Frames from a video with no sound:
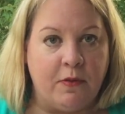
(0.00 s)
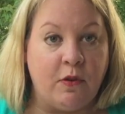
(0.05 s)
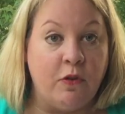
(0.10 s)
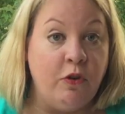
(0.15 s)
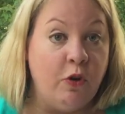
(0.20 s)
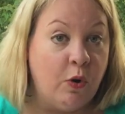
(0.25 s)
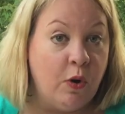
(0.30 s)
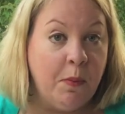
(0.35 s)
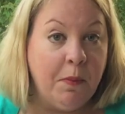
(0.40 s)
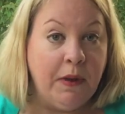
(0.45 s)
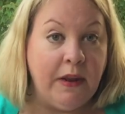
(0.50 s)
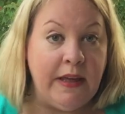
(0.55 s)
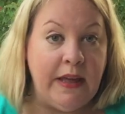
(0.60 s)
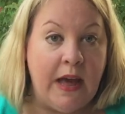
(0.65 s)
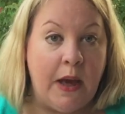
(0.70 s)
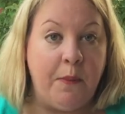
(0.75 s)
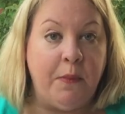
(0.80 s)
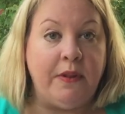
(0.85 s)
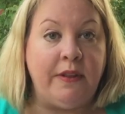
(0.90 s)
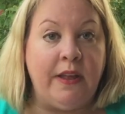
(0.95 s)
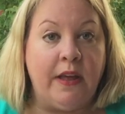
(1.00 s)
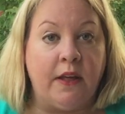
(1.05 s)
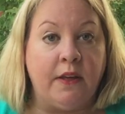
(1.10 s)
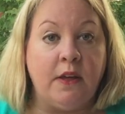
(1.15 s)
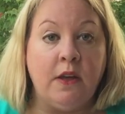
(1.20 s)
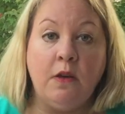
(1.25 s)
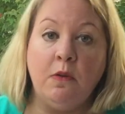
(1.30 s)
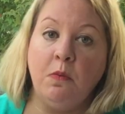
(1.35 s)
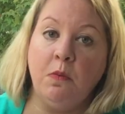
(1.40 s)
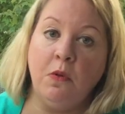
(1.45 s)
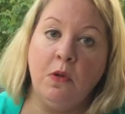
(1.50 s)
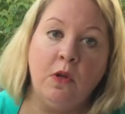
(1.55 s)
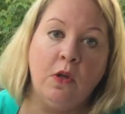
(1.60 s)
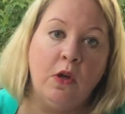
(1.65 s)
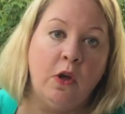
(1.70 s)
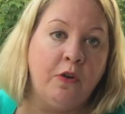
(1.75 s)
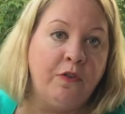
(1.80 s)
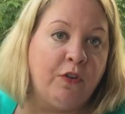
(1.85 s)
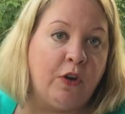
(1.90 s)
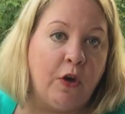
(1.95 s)
So normally I would tell you,
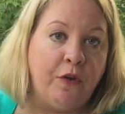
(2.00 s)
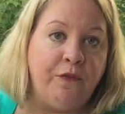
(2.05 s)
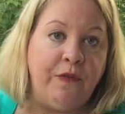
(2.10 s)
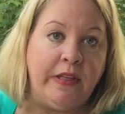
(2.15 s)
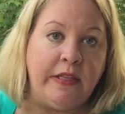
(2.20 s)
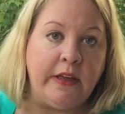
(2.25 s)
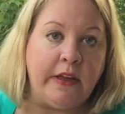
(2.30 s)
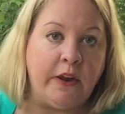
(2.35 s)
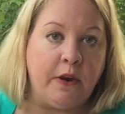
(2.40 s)
go visit